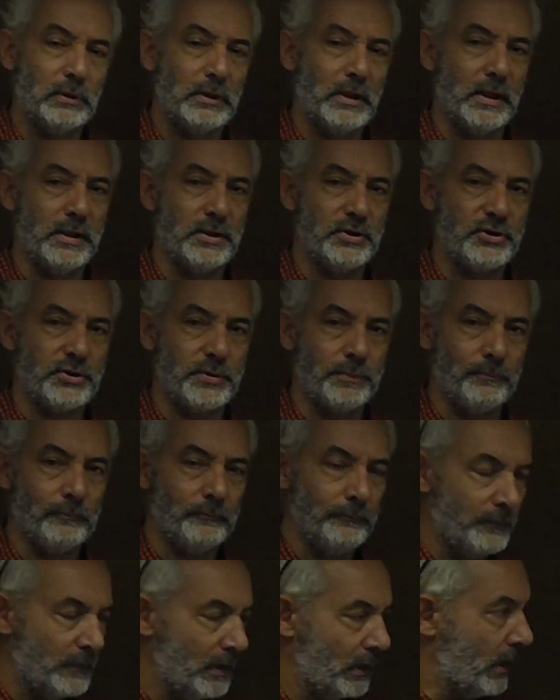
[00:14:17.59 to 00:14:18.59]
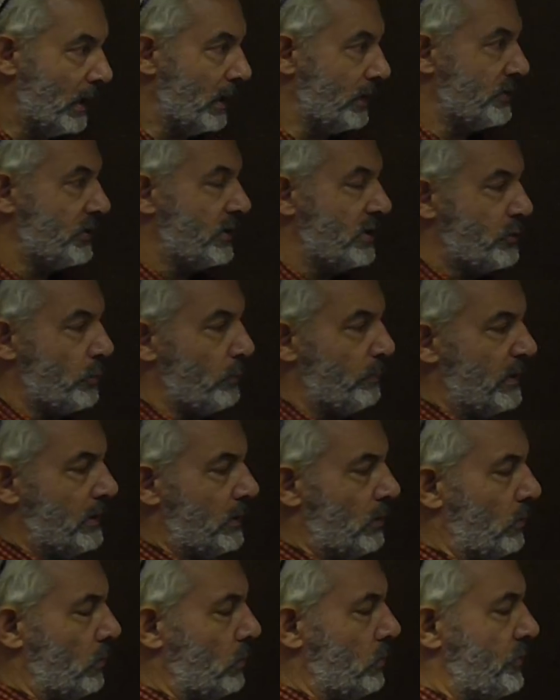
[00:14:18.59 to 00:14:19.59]
place, and this would be
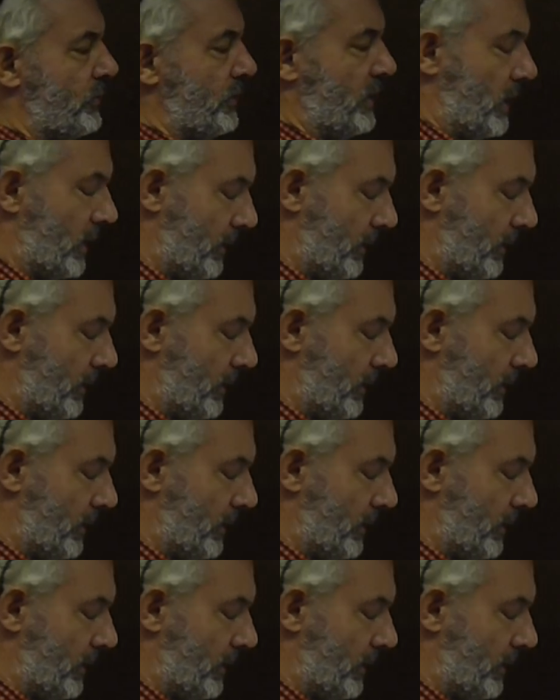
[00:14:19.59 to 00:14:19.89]
called,